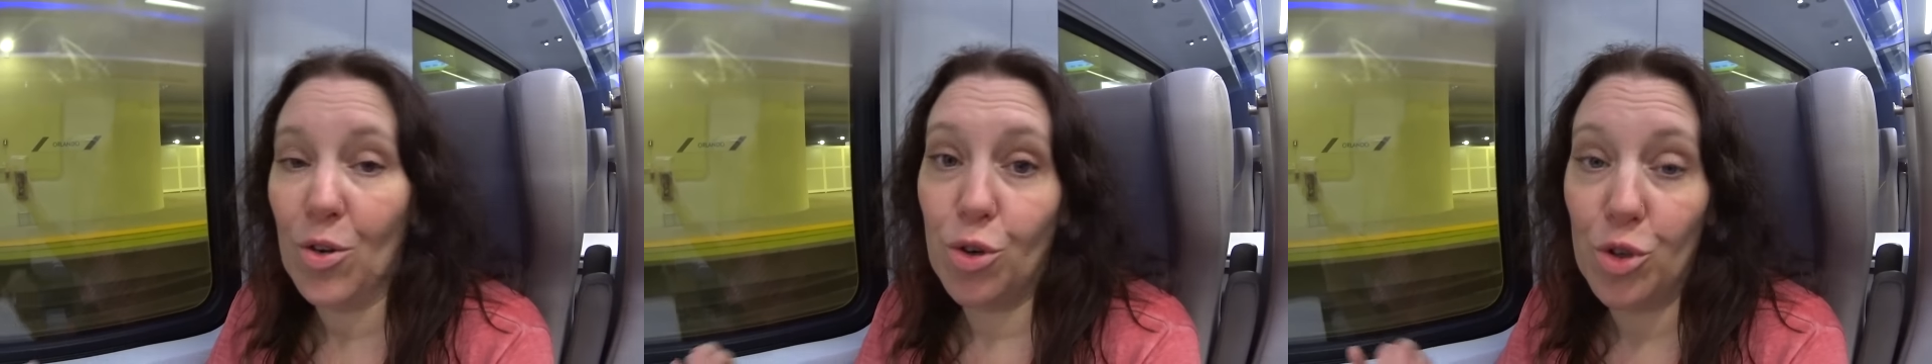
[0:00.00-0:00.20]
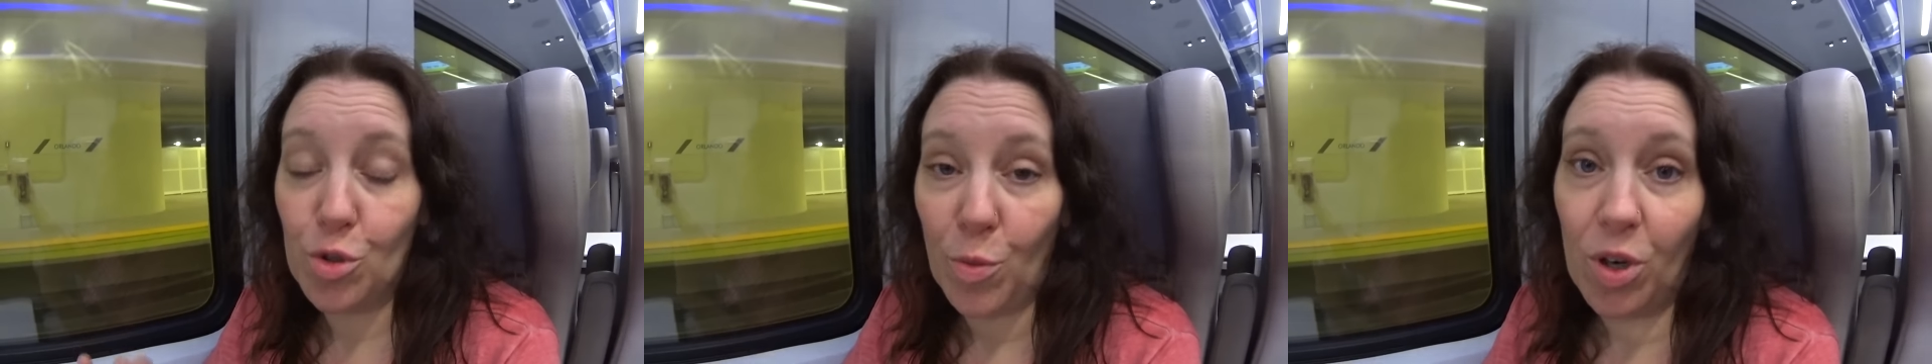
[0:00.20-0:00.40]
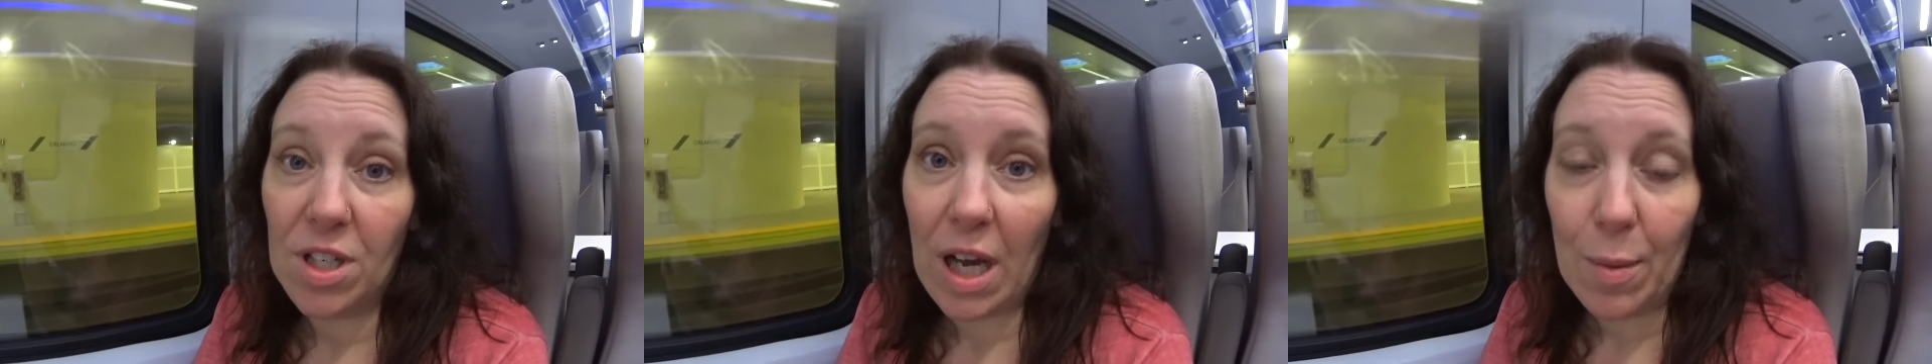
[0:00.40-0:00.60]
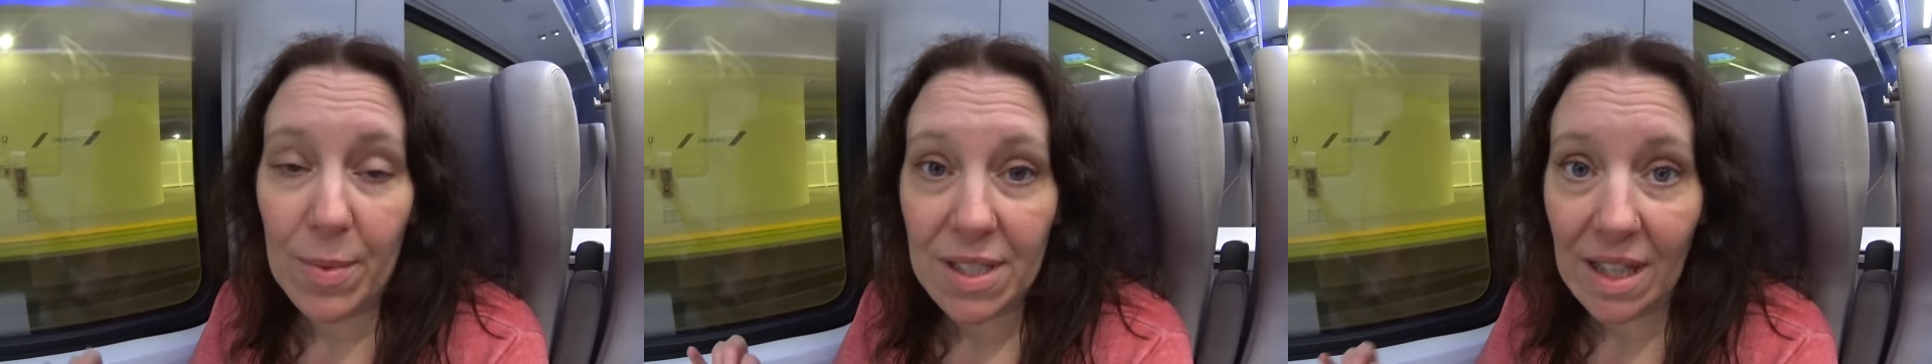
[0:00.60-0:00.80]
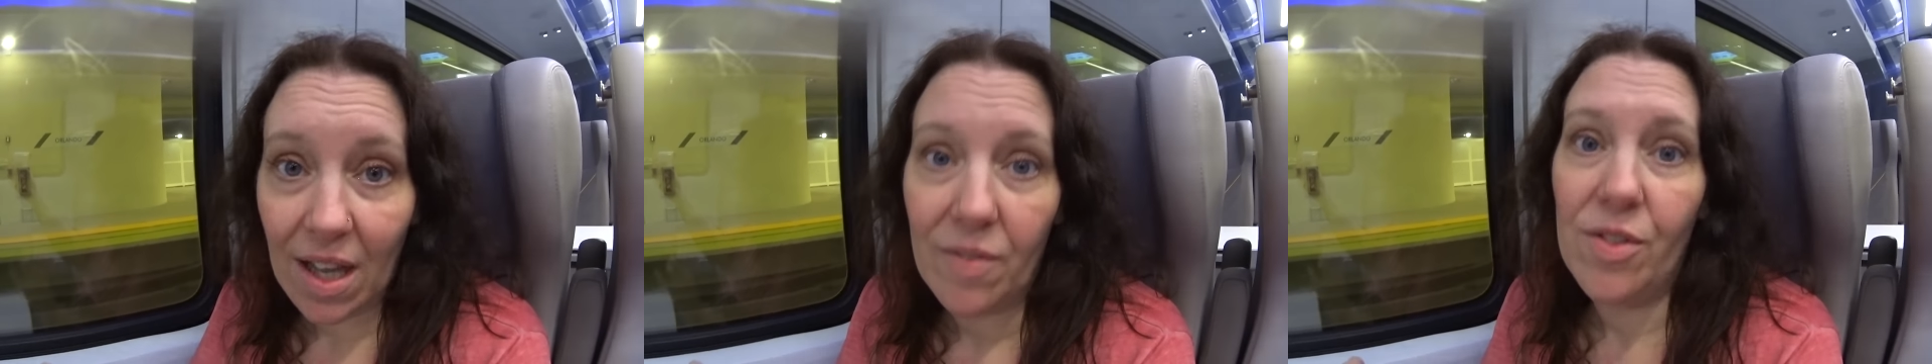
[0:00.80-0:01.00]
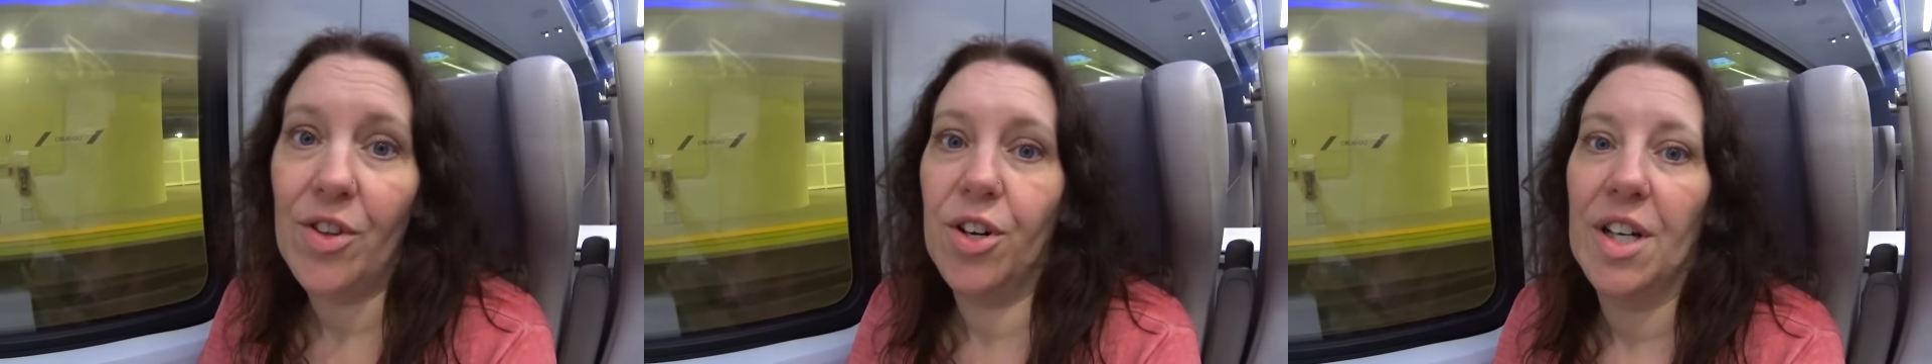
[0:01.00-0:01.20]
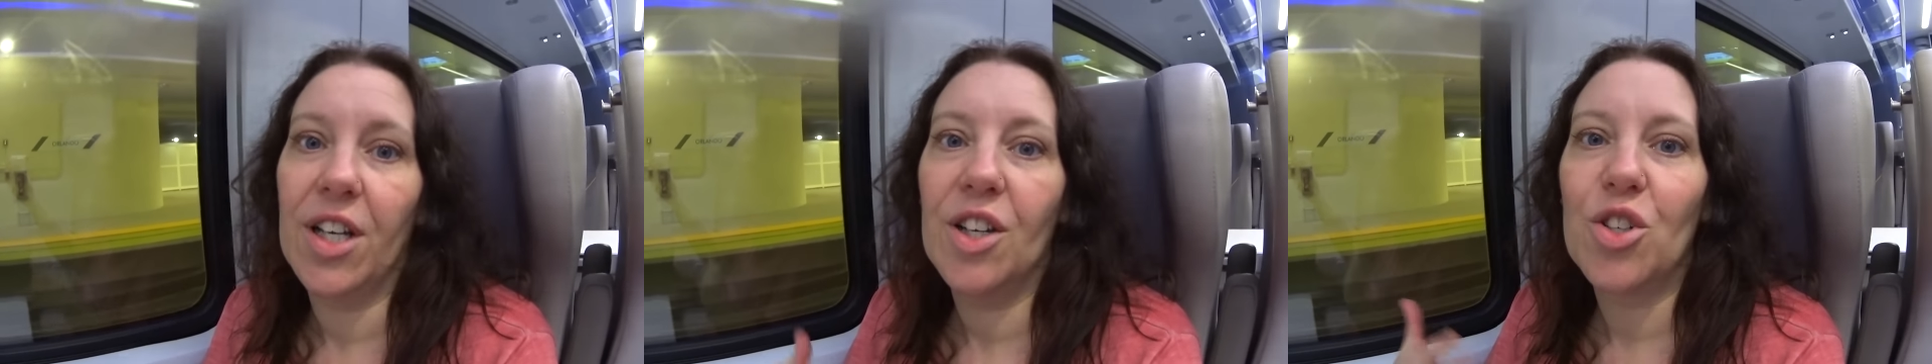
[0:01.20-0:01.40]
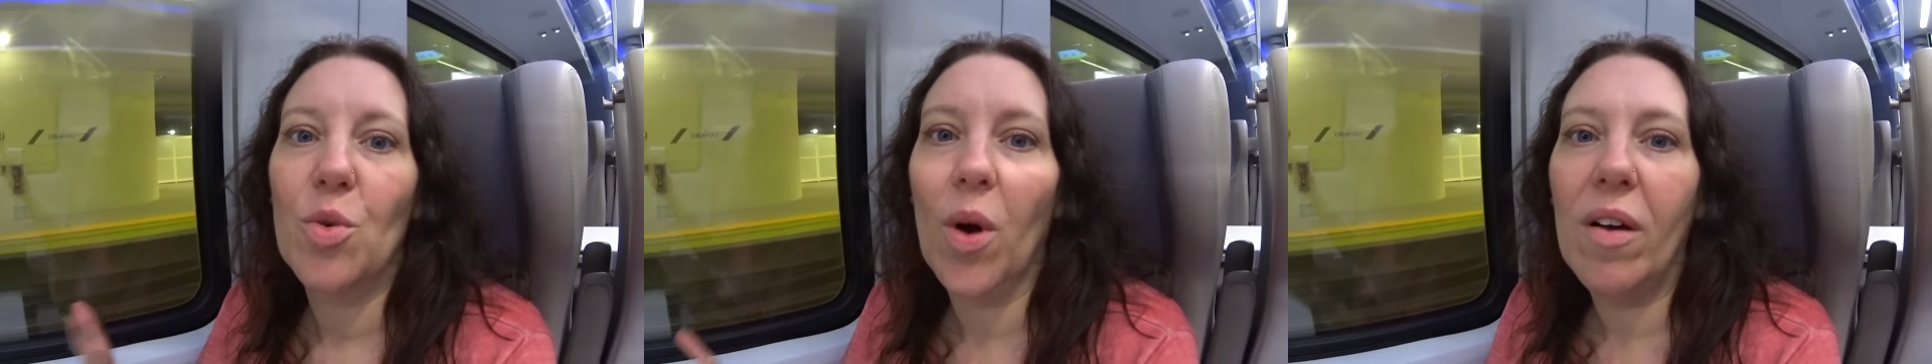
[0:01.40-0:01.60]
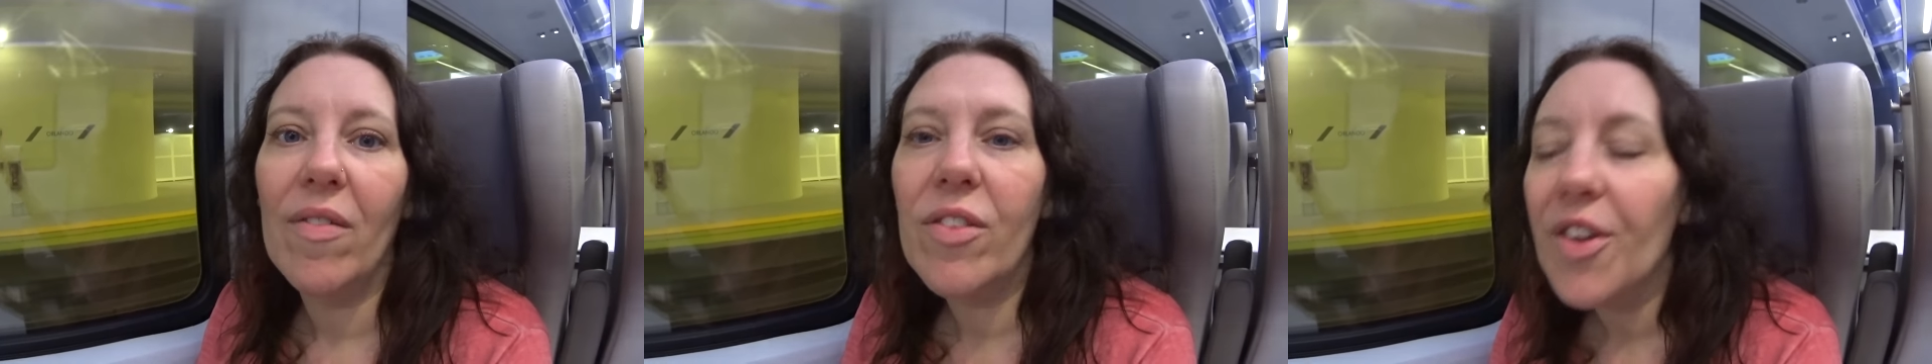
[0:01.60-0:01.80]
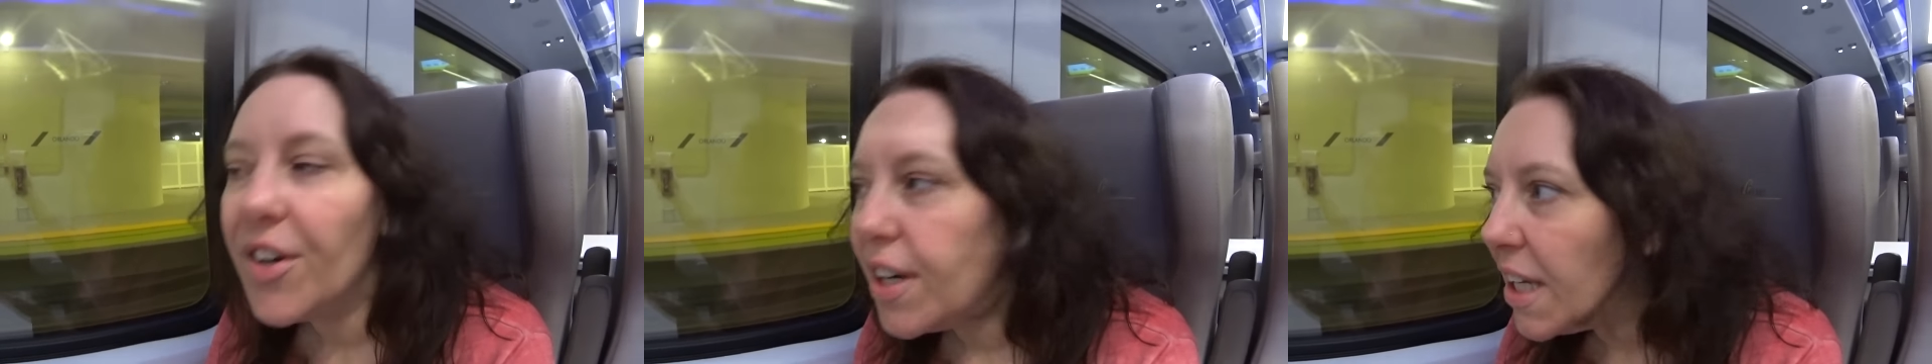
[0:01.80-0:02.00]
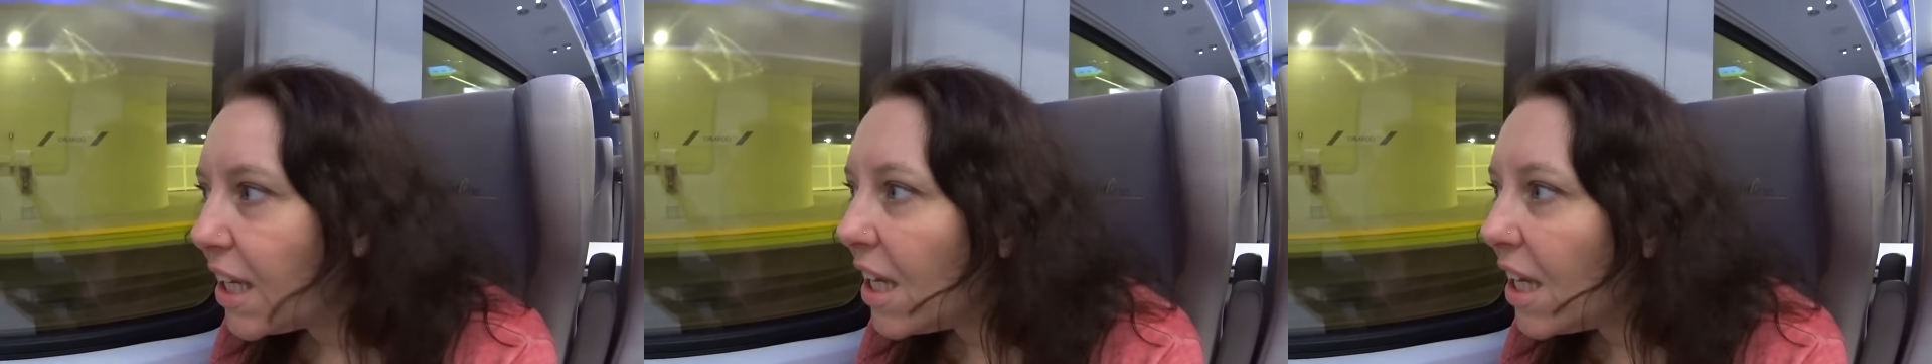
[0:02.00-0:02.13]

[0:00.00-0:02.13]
cruise board time is 11:30 to 12:30.